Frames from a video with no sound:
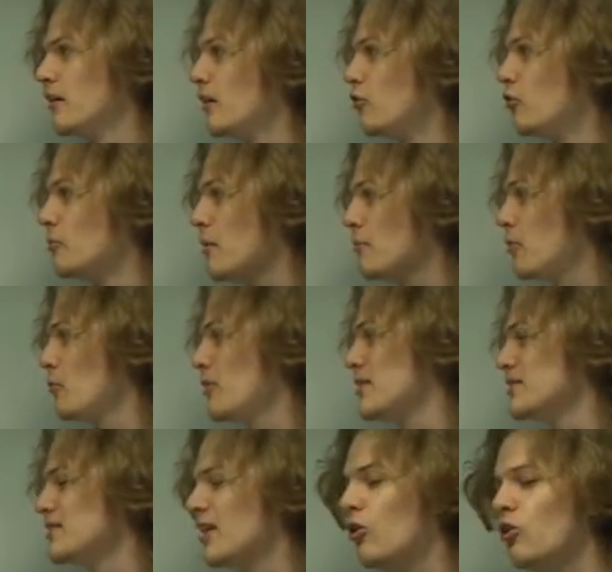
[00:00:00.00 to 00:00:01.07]
Remember, we can
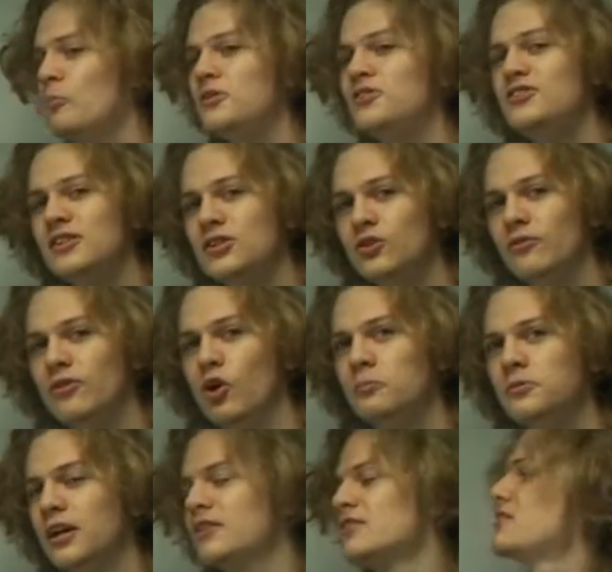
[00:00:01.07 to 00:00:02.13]
tell the position of the
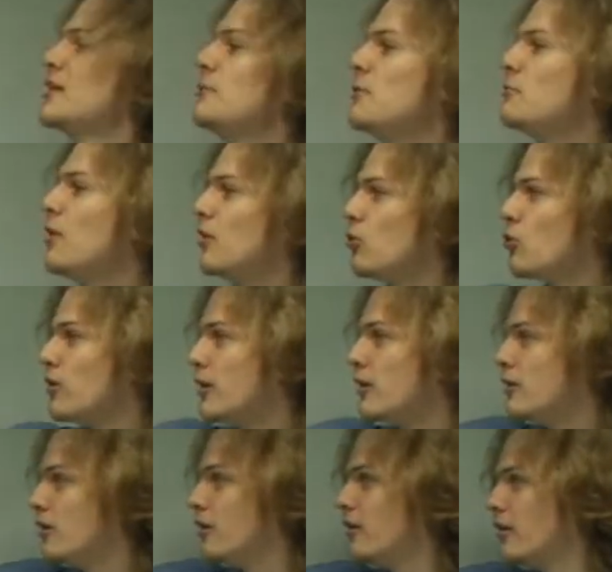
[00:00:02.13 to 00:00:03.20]
object simply by looking
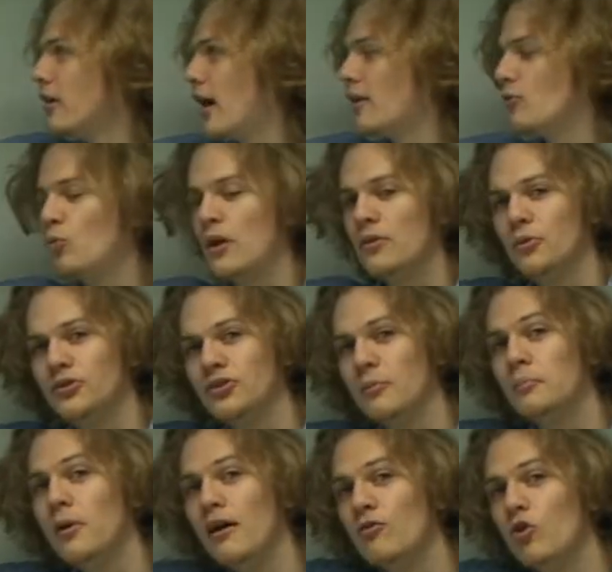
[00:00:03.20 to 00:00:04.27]
at whether it's
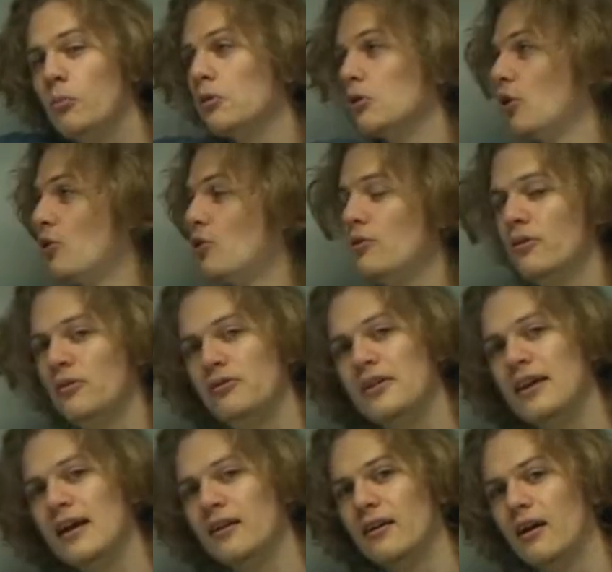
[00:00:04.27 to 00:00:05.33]
above or below
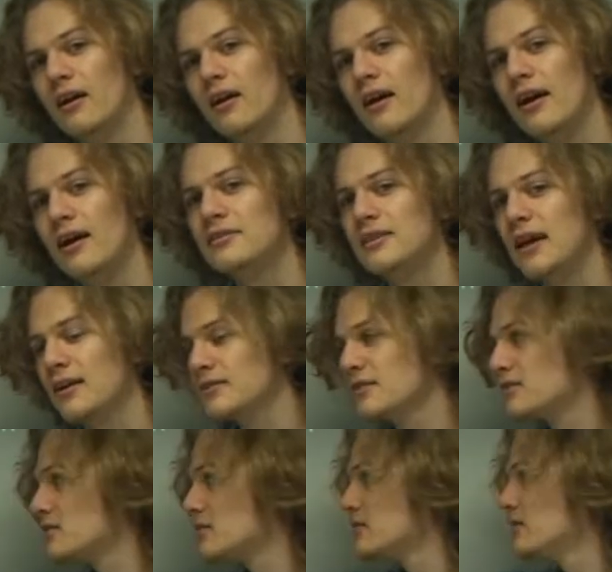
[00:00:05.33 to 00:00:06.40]
the
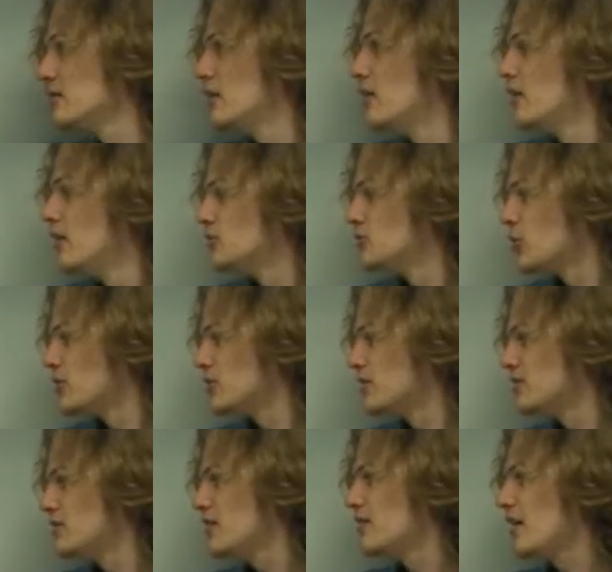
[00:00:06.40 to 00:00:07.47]
x-axis. So we can
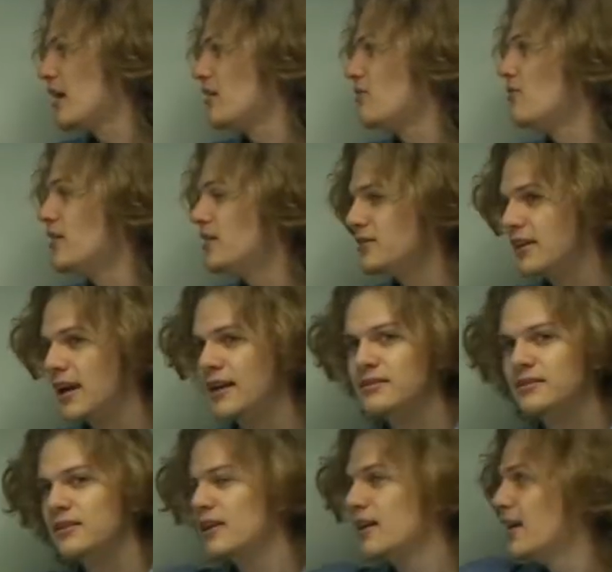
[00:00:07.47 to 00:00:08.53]
see that in this
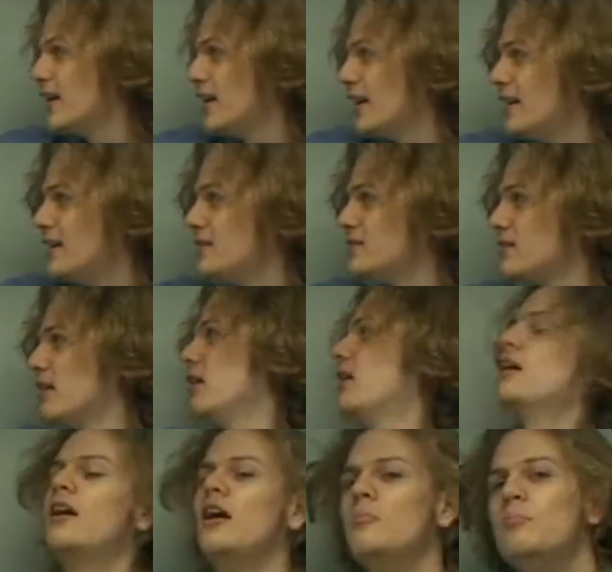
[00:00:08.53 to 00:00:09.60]
case, it is
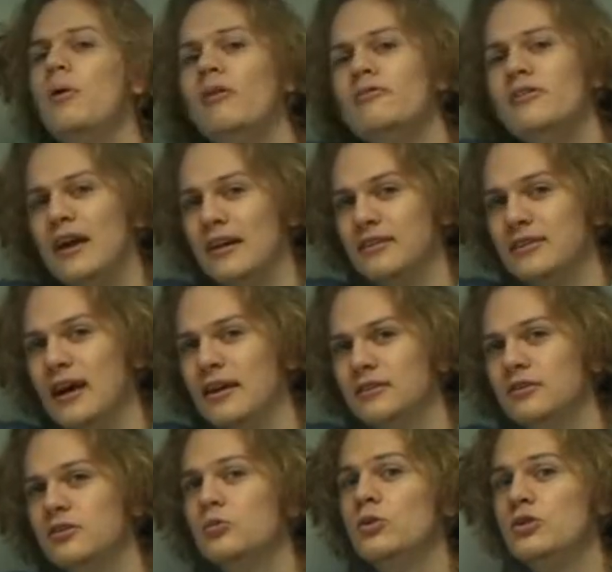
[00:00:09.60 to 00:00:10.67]
above the
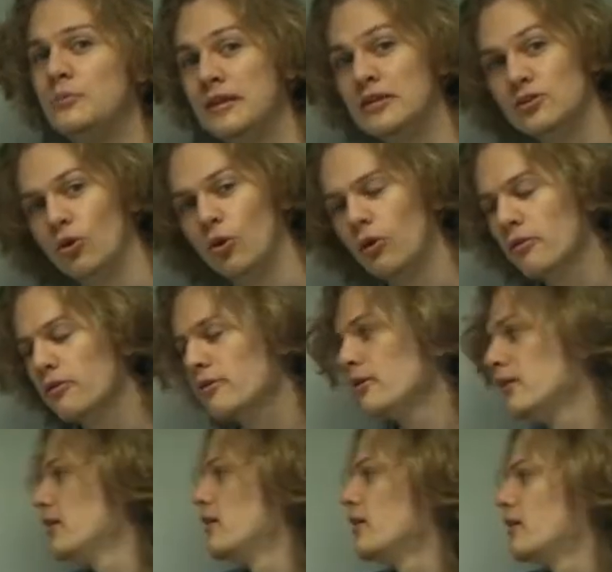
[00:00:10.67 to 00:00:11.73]
x-axis, which means north.
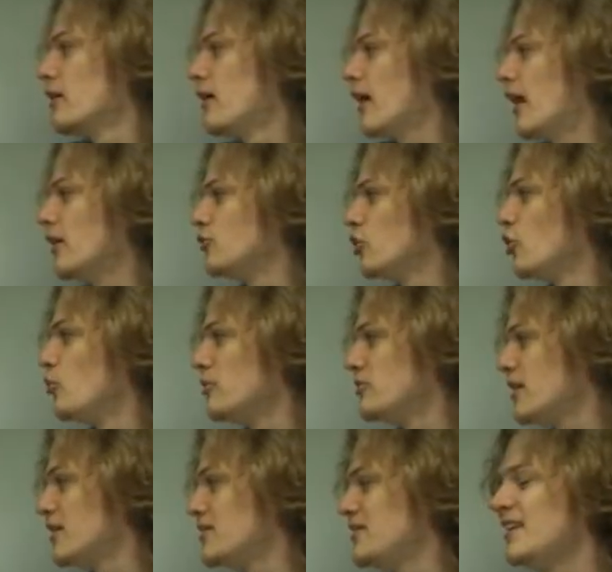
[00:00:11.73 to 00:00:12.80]
And so we see
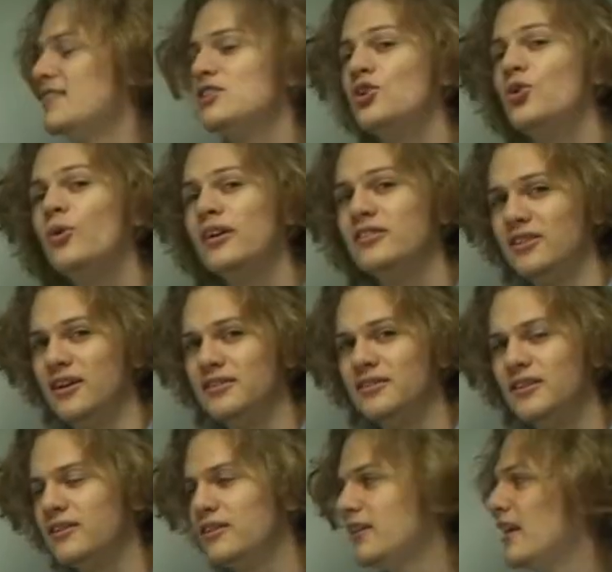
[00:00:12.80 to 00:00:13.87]
that C is the correct
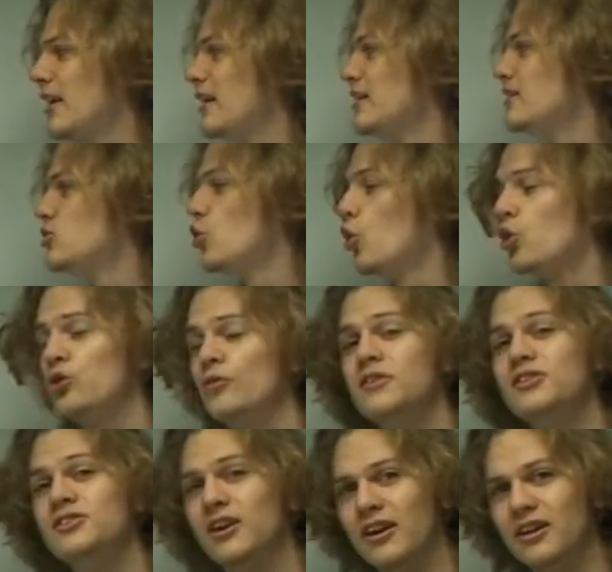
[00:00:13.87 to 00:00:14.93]
answer. It is north of
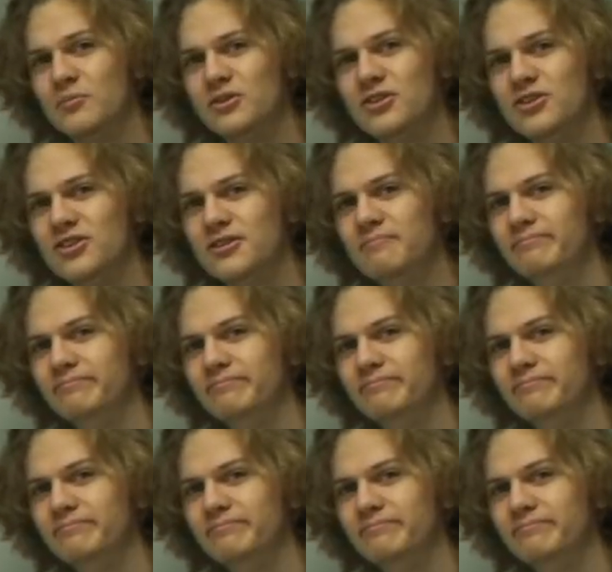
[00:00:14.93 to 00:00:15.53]
its starting position.